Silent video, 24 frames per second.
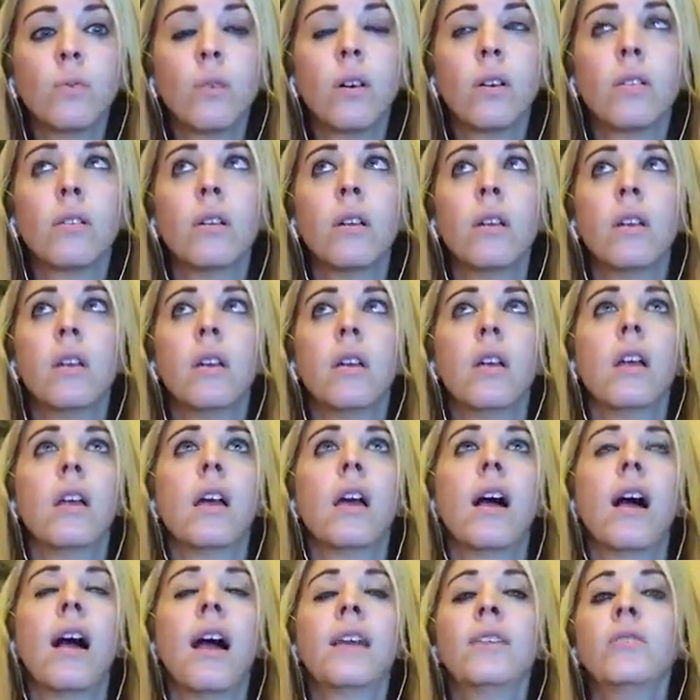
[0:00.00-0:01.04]
Well,
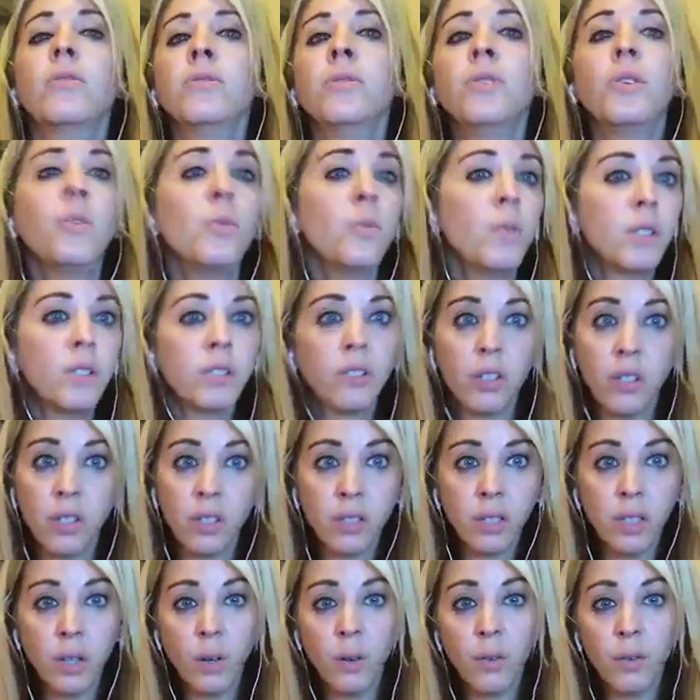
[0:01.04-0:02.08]
I don't know what's a
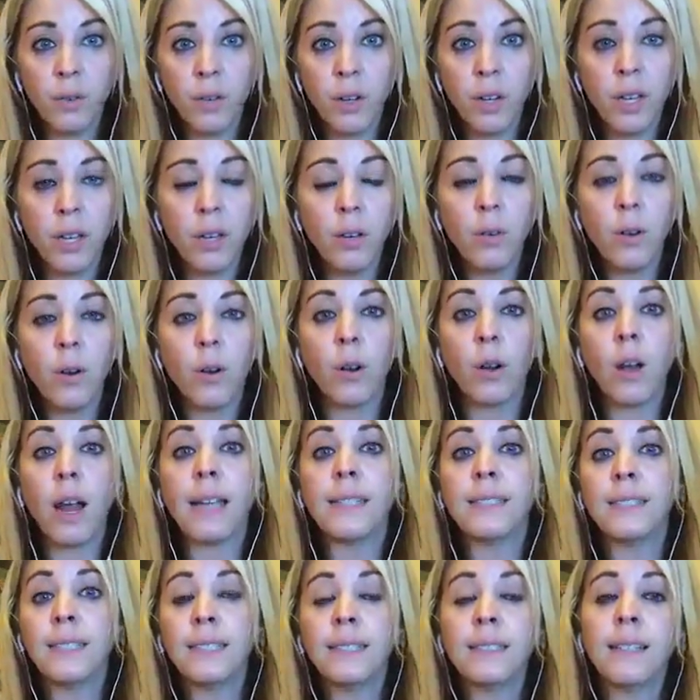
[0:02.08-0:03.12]
good deal for you, or I
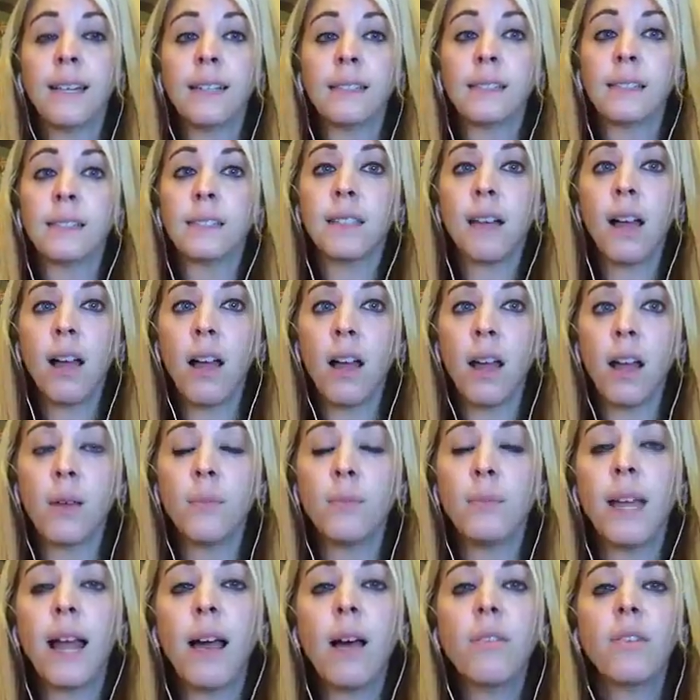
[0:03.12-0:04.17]
didn't at the
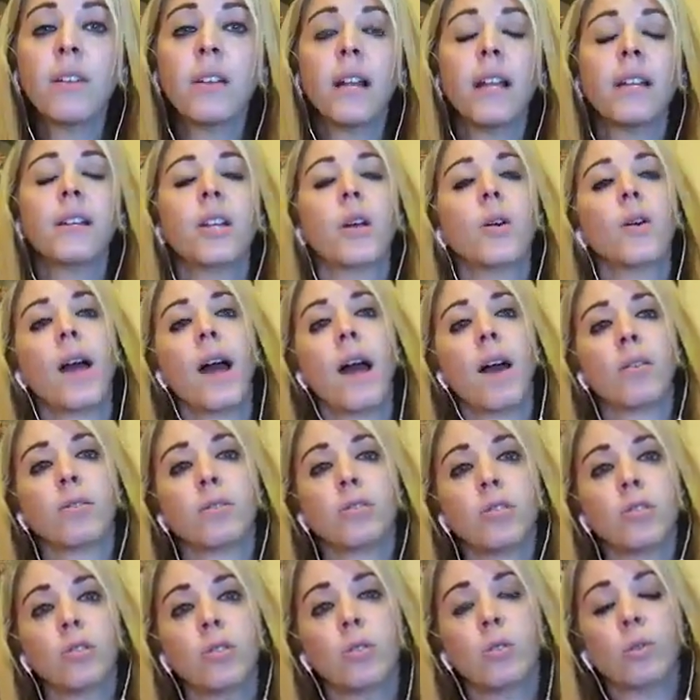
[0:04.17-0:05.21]
time. Now that I know how
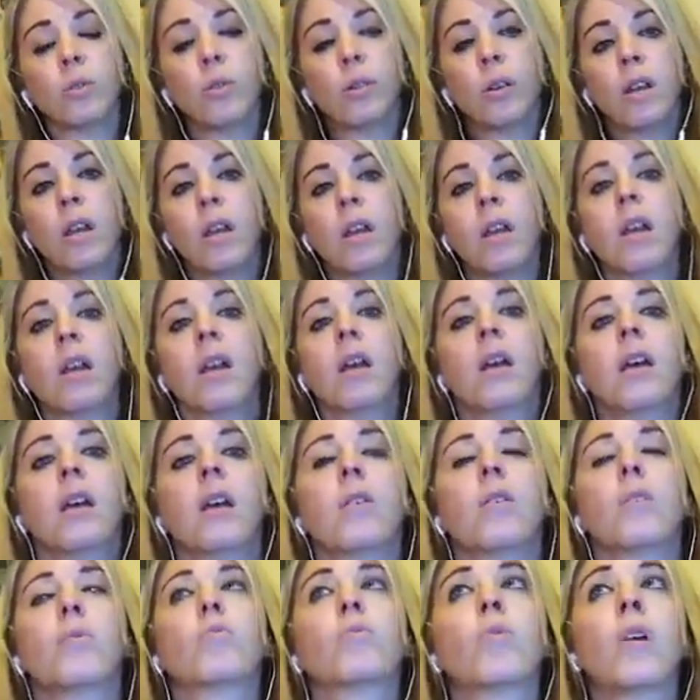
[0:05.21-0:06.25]
to
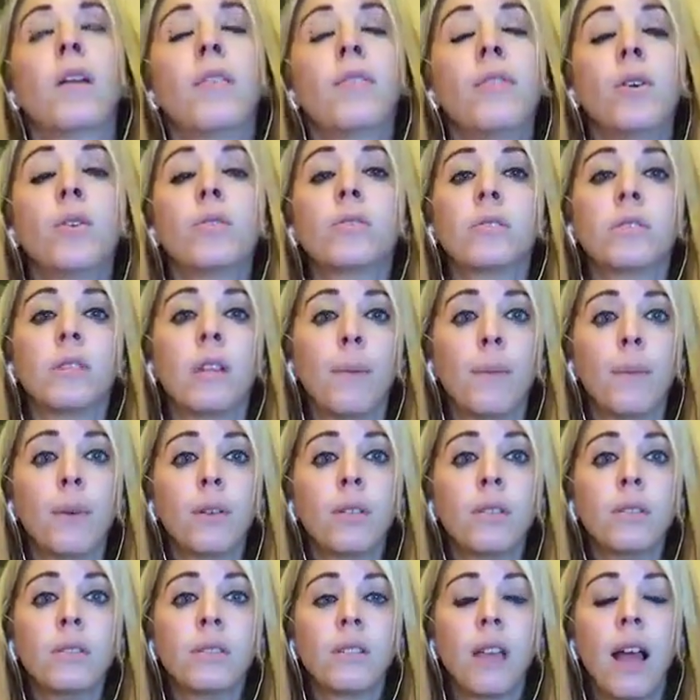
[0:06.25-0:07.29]
run those
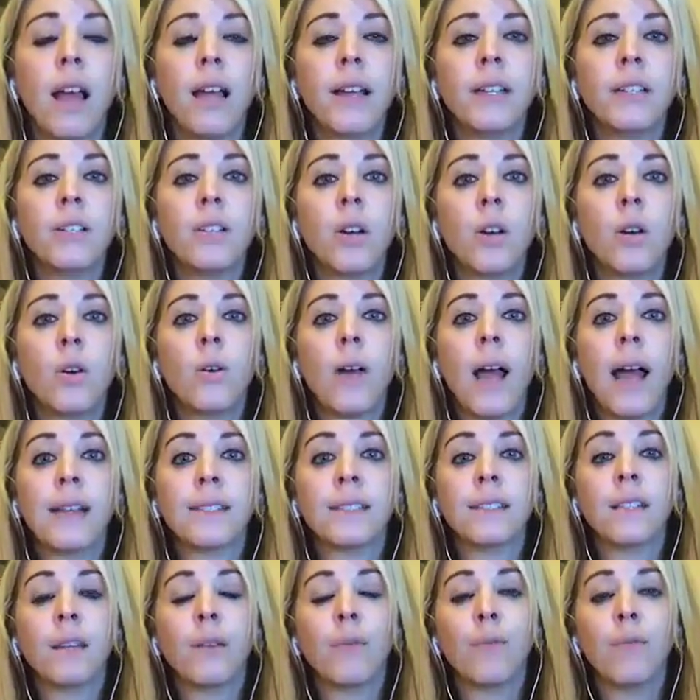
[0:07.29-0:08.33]
numbers, I know as
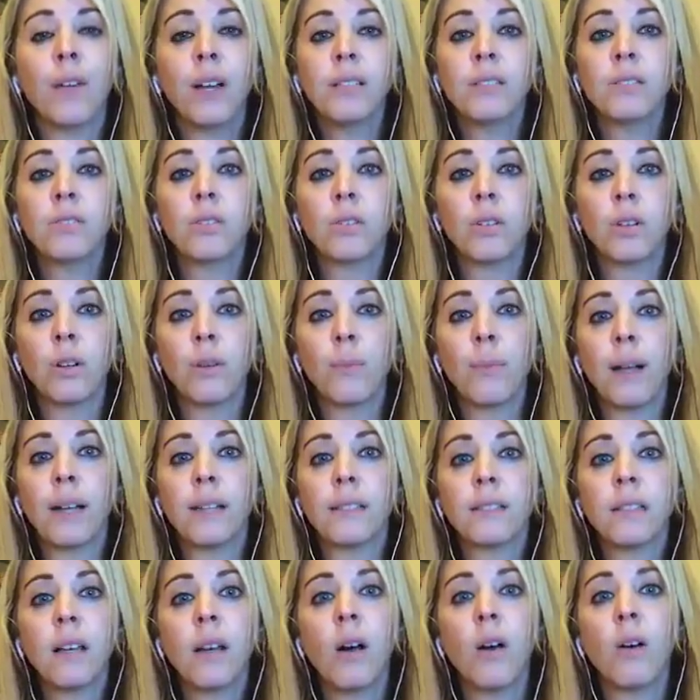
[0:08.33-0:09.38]
an investor
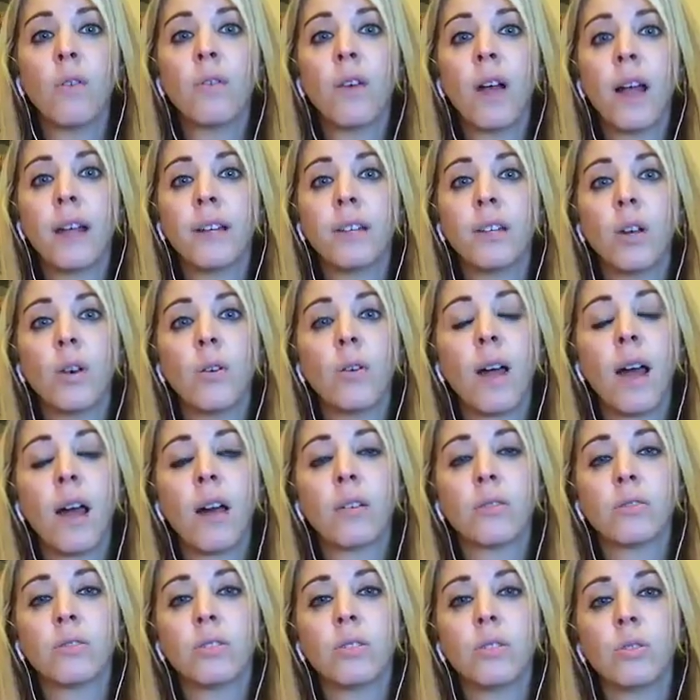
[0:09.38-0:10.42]
myself, I know
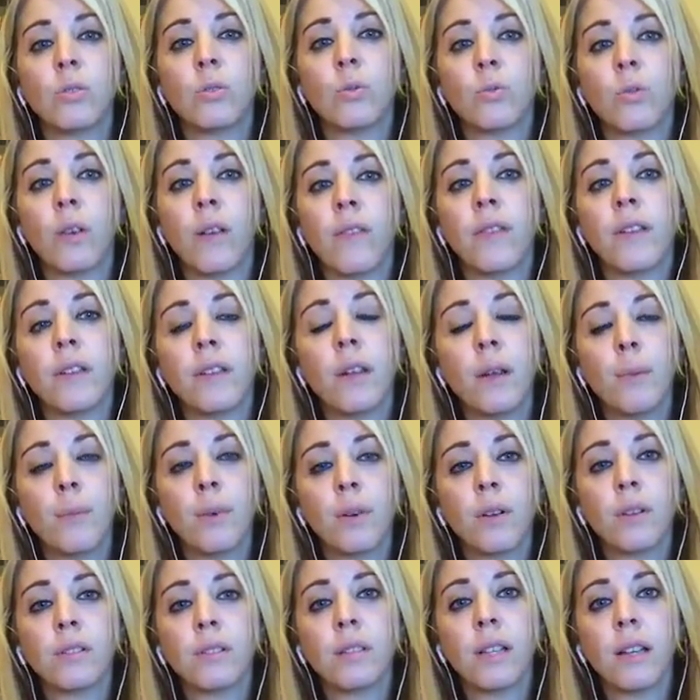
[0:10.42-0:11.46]
how to run the
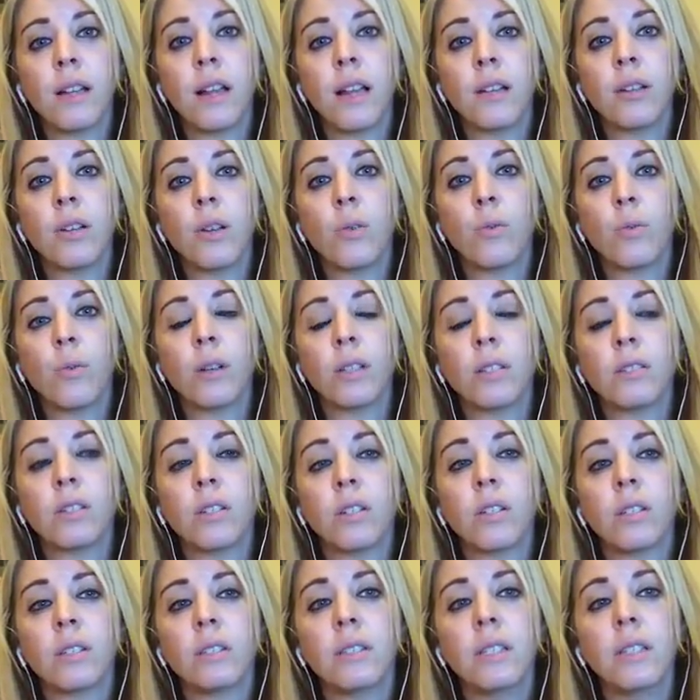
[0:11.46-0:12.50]
numbers and I know what's a
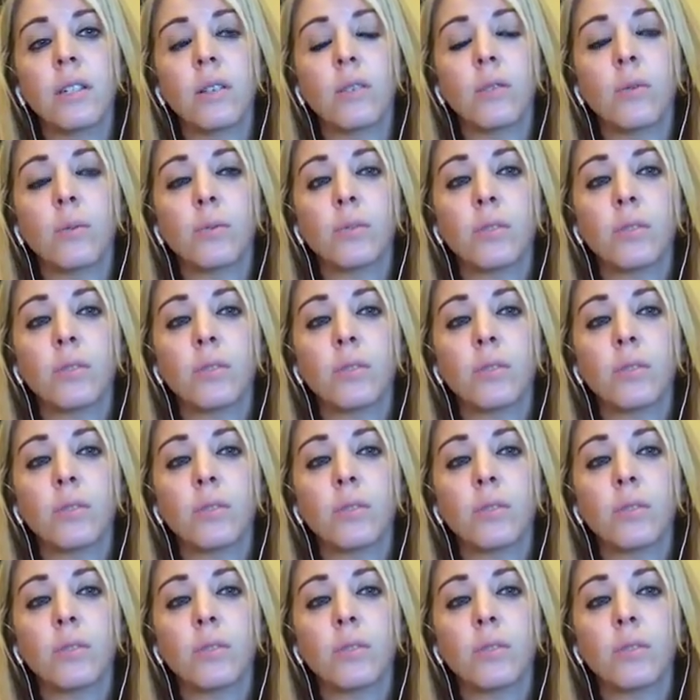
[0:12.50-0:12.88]
good deal.